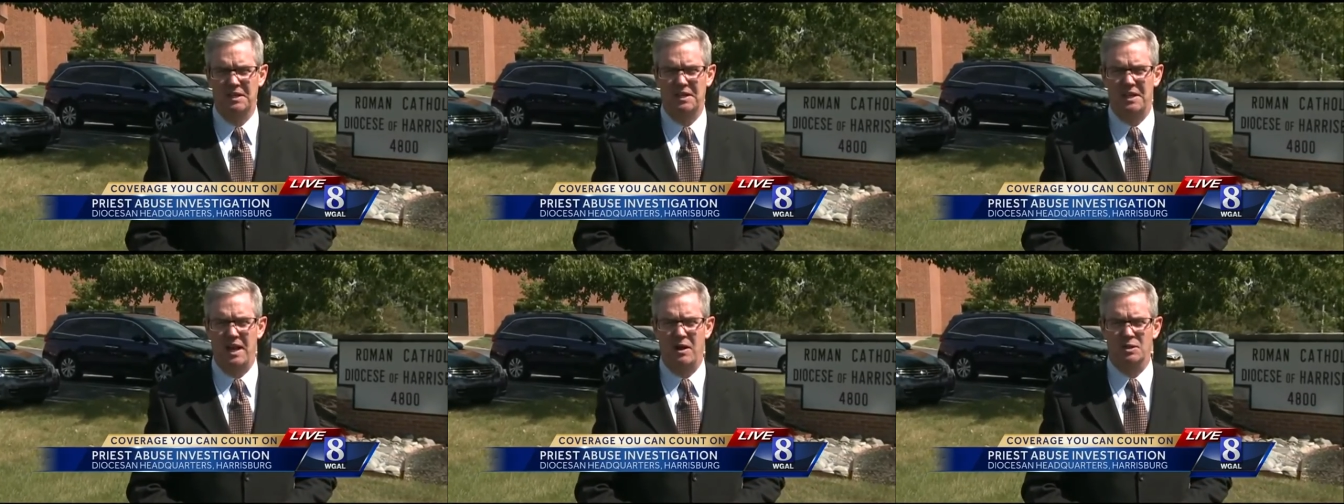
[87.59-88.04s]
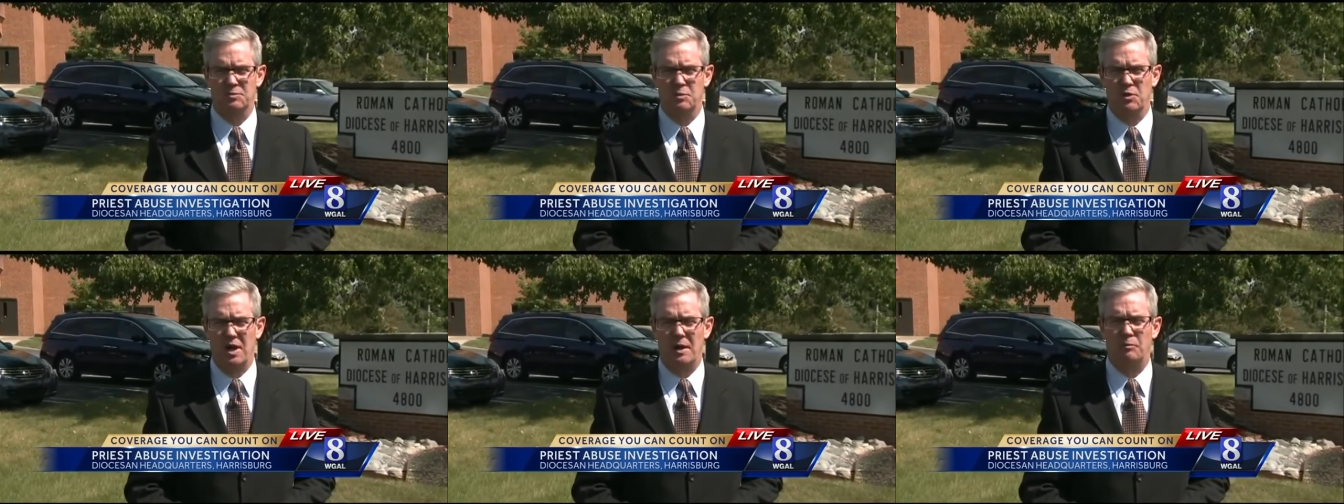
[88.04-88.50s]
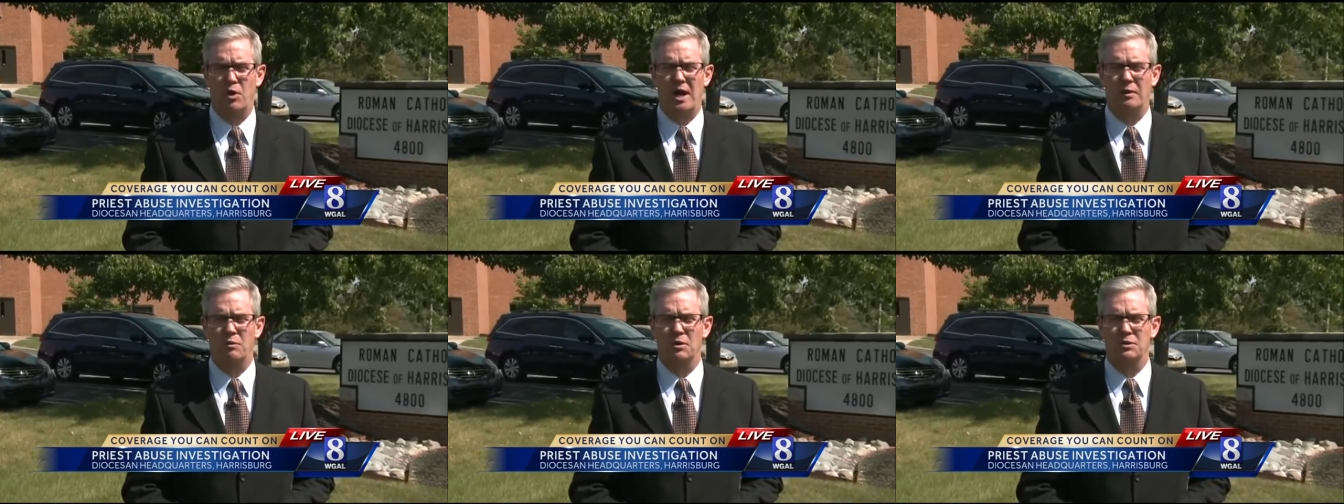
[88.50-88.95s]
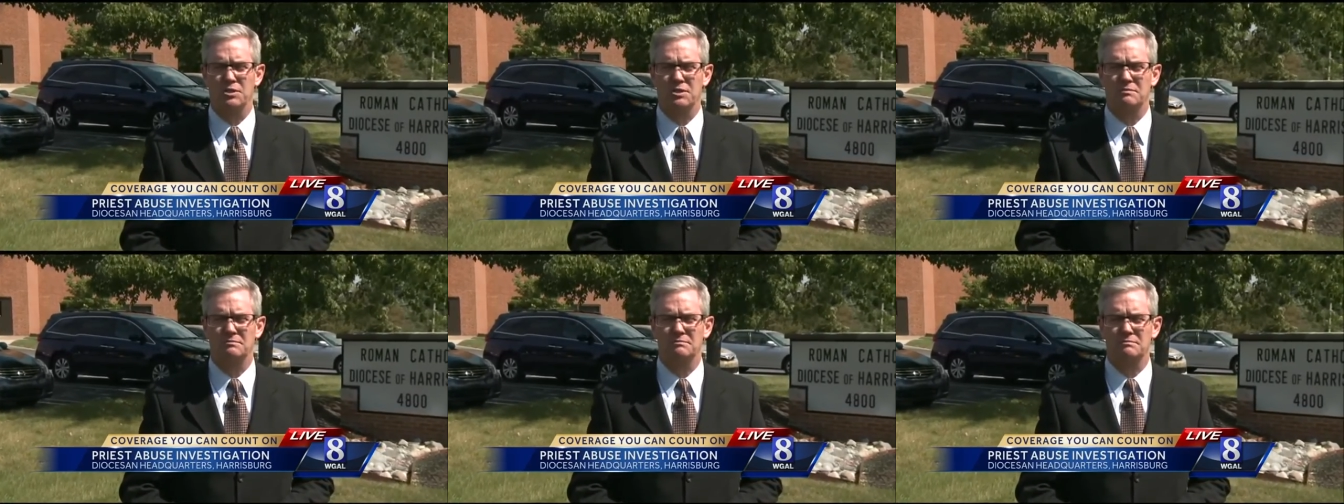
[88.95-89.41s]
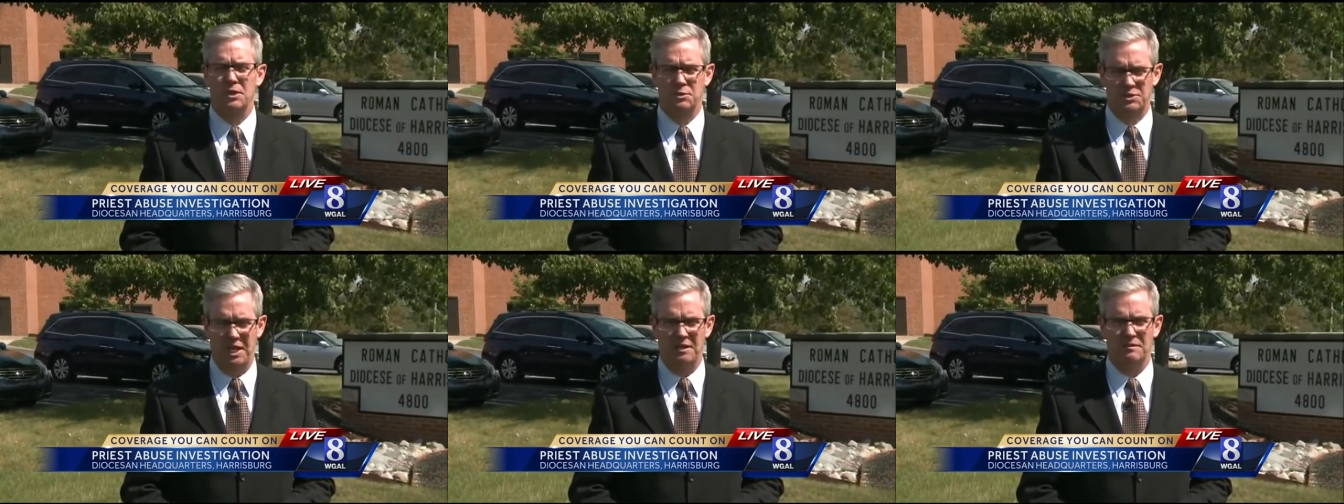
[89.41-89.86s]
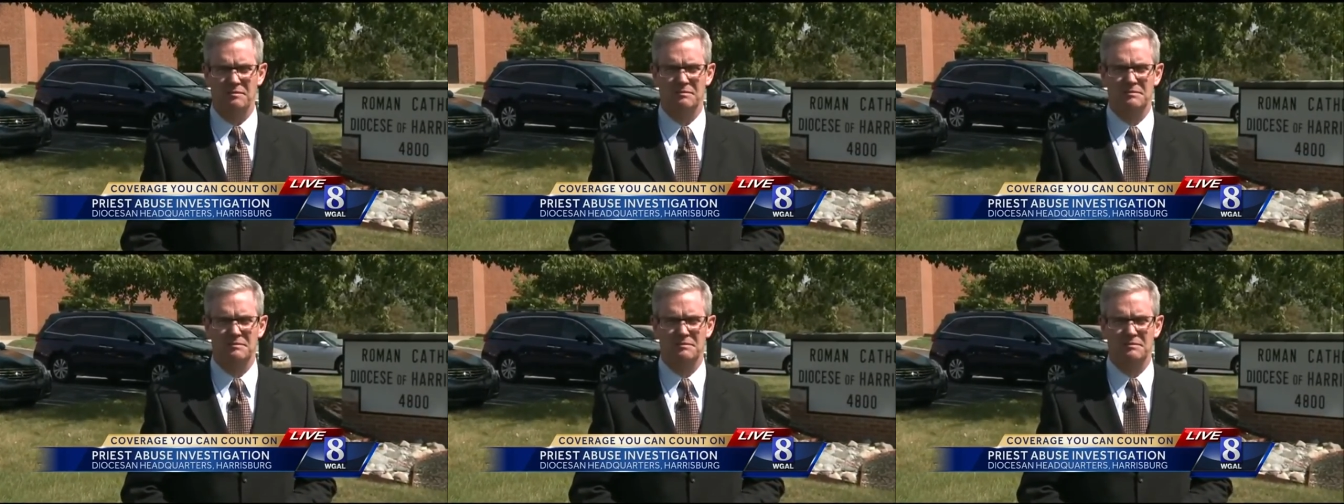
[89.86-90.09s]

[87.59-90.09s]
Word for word: In Harrisburg, I'm Brian Roach, News 8. All